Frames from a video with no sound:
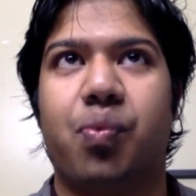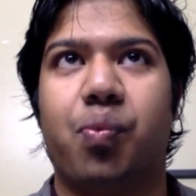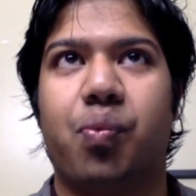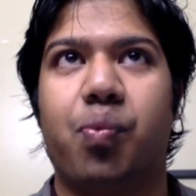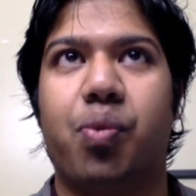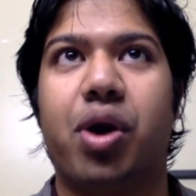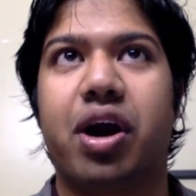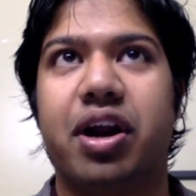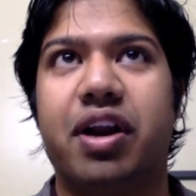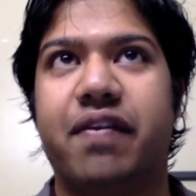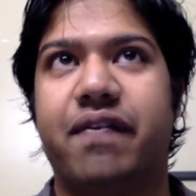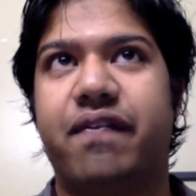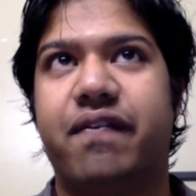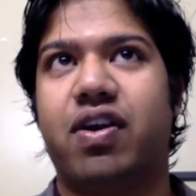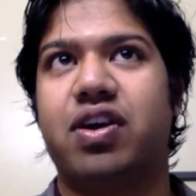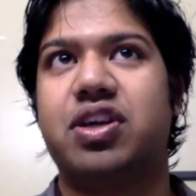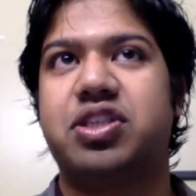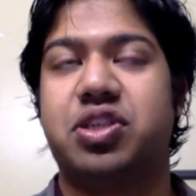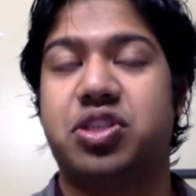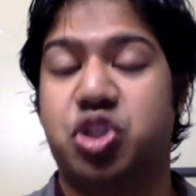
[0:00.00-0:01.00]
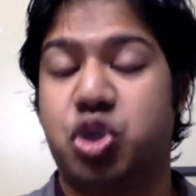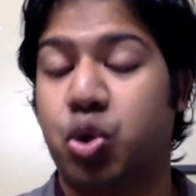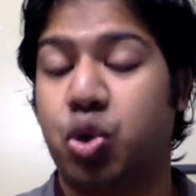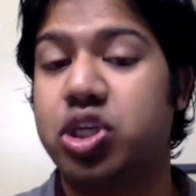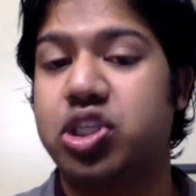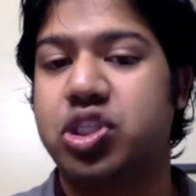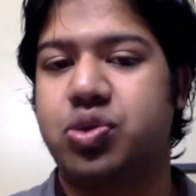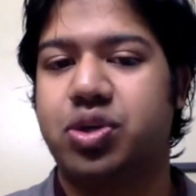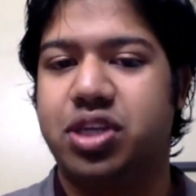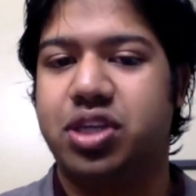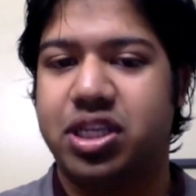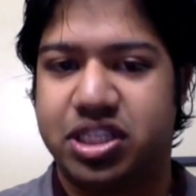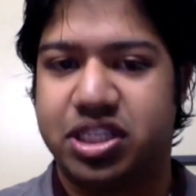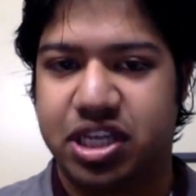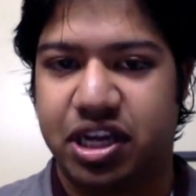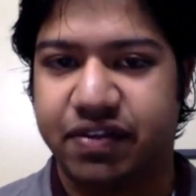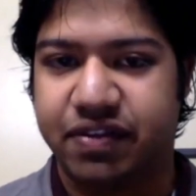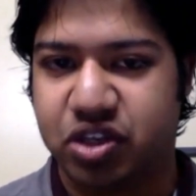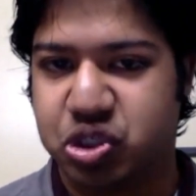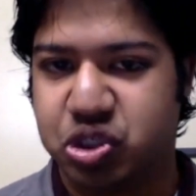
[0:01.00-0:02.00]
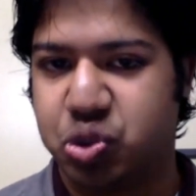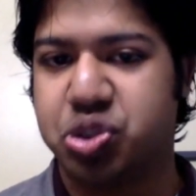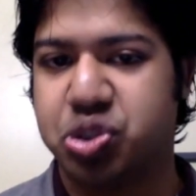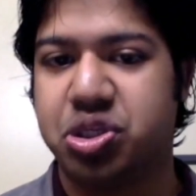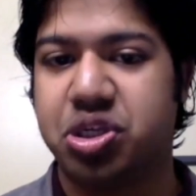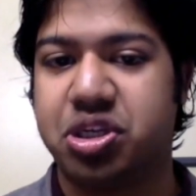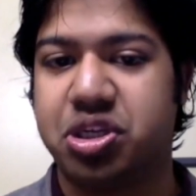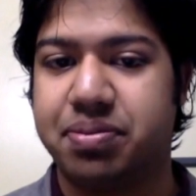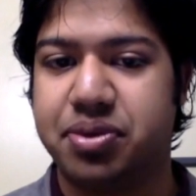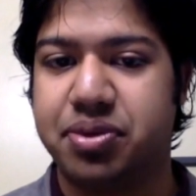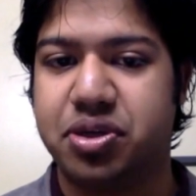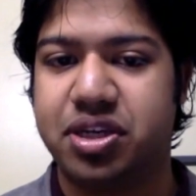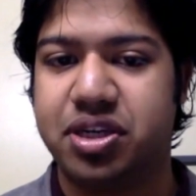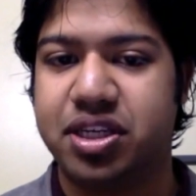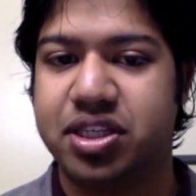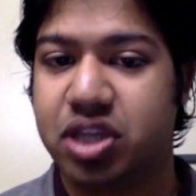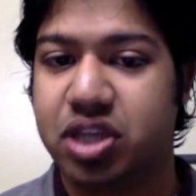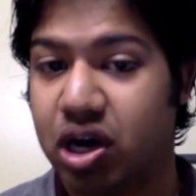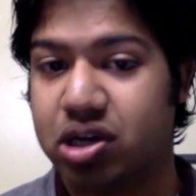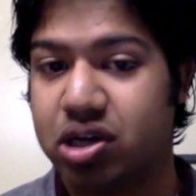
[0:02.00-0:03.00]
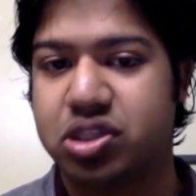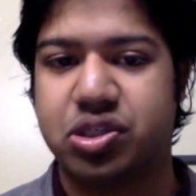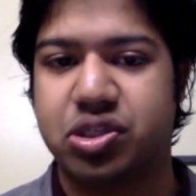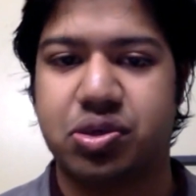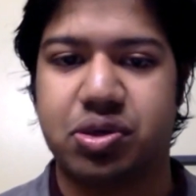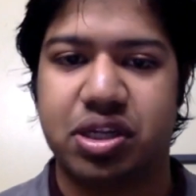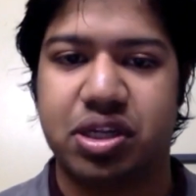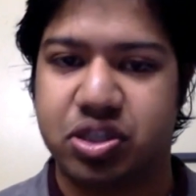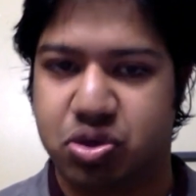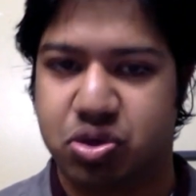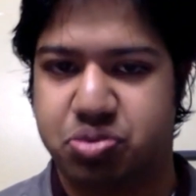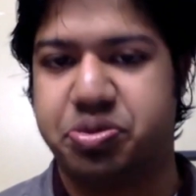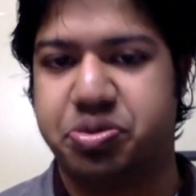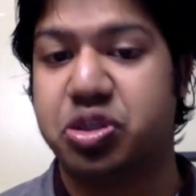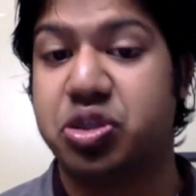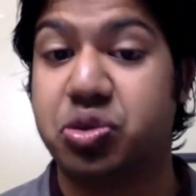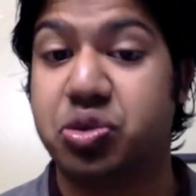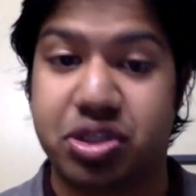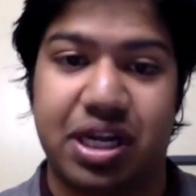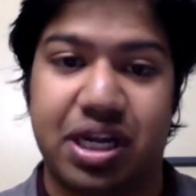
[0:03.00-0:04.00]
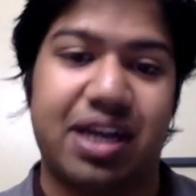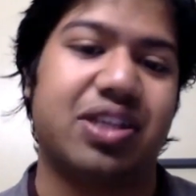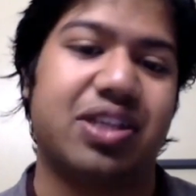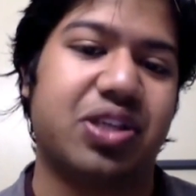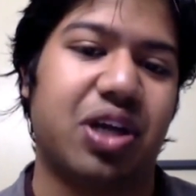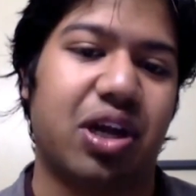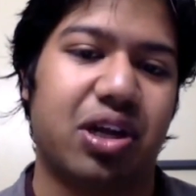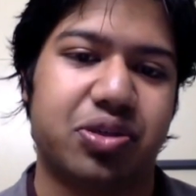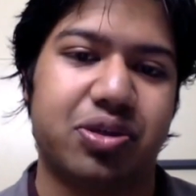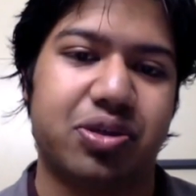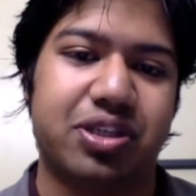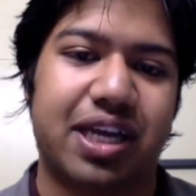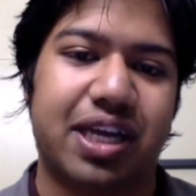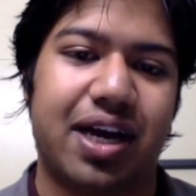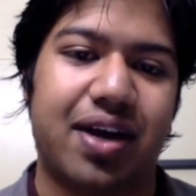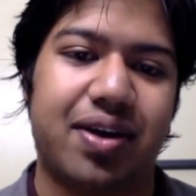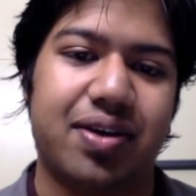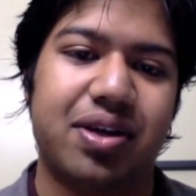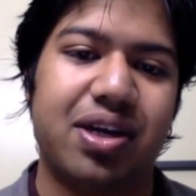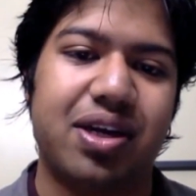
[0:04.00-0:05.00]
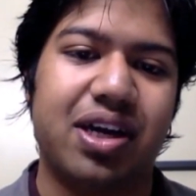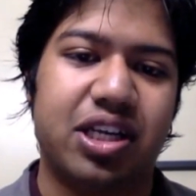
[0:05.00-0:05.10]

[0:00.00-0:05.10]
we're gonna first the choice coin itself, the choice coin community is also it's open source and it's also a DAO.